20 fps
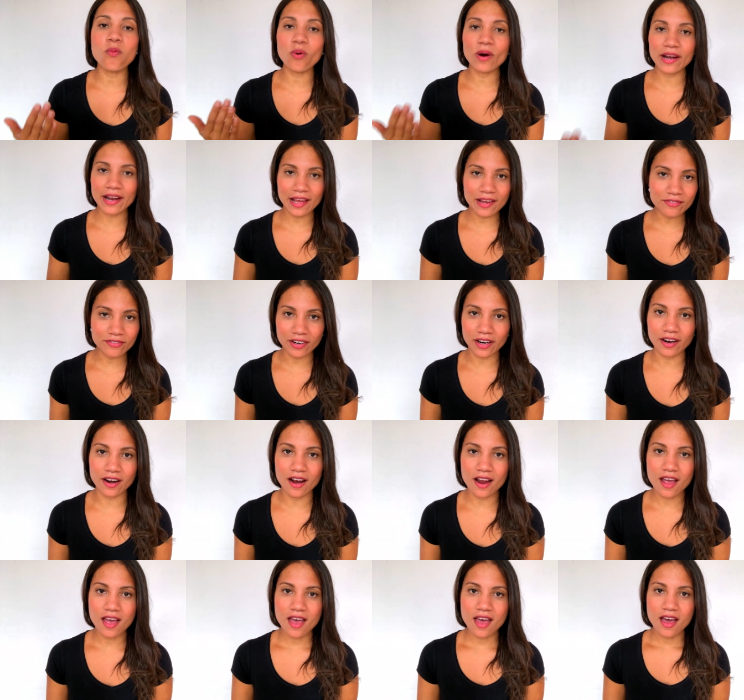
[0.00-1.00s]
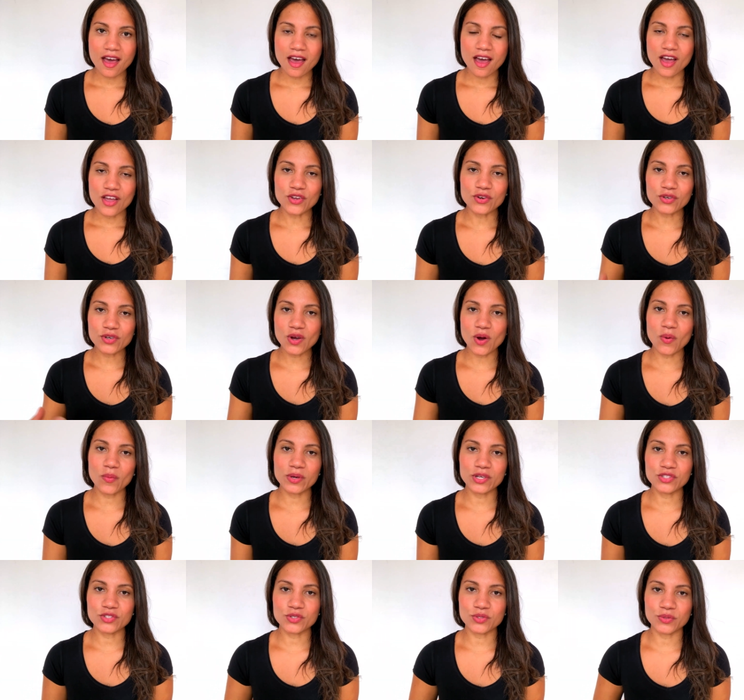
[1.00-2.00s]
whatever you're
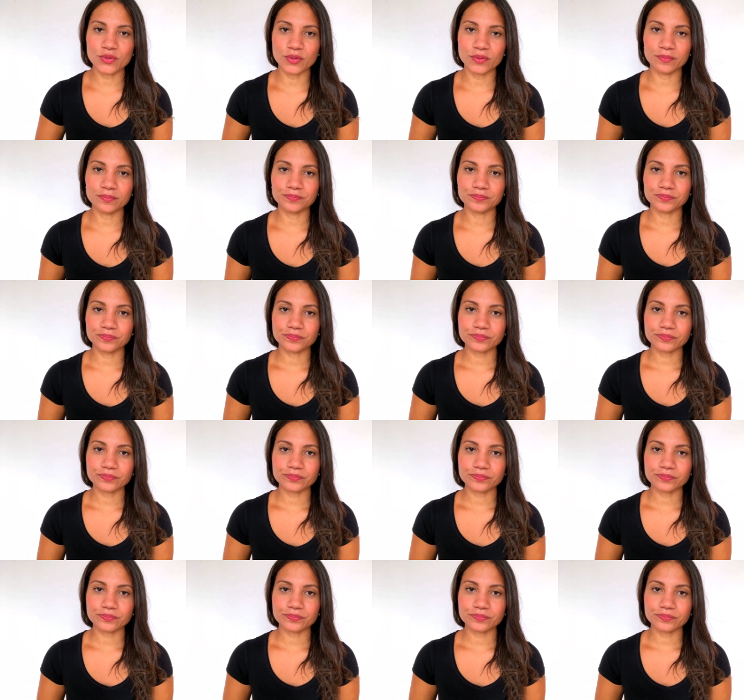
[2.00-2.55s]
going through.